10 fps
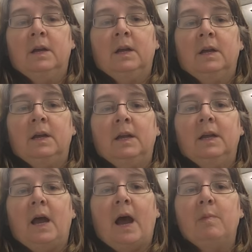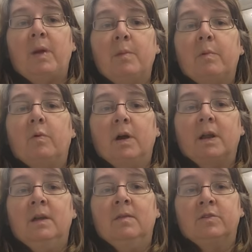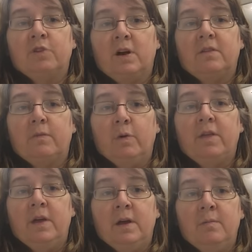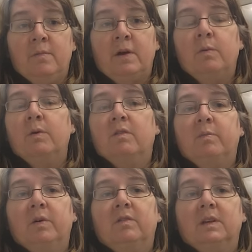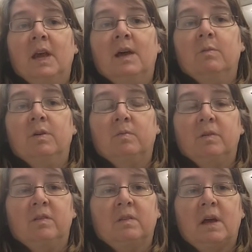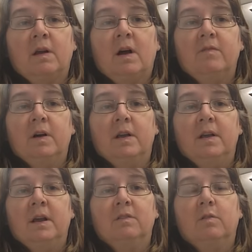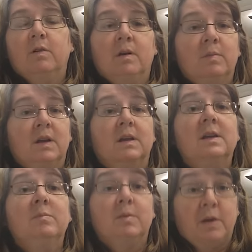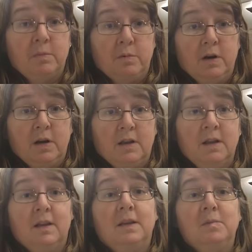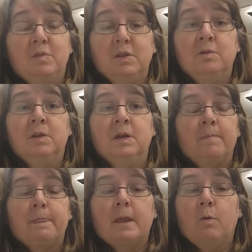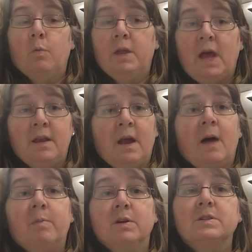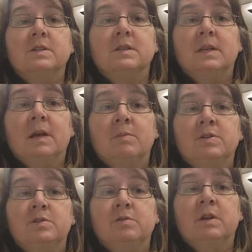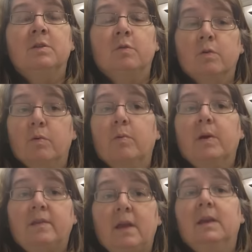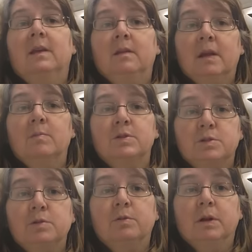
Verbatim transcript: He had paperwork in the truck with him that we were supposed to get, we were supposed to sign off on. And I told him he could keep the paperwork and he could keep the unit we had not purchased a damaged unit, nor were we taking a damaged unit.